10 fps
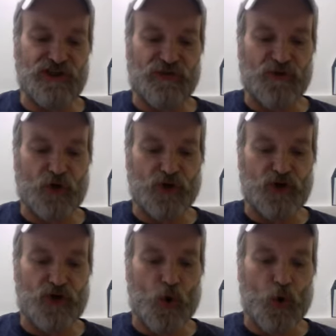of frozen
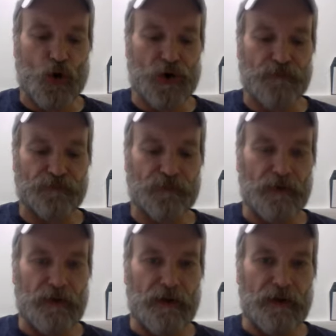yogurt.
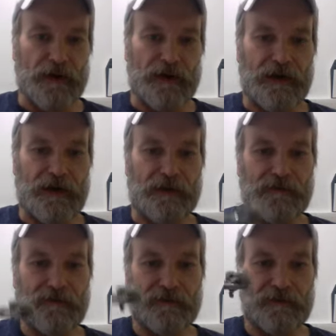And
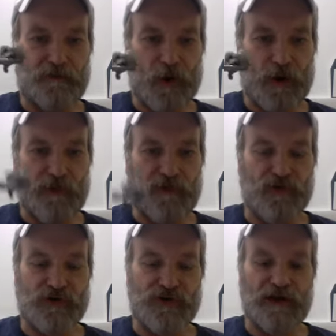pardon me for
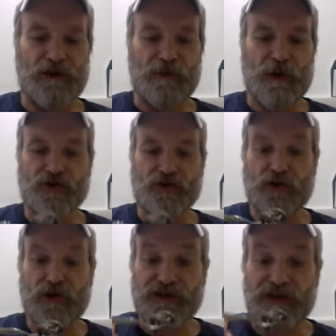a second, I'm actually
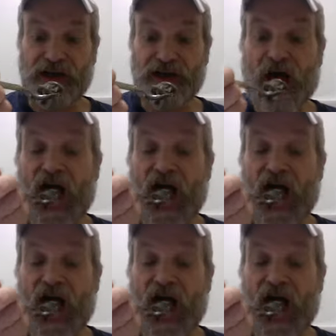going to take a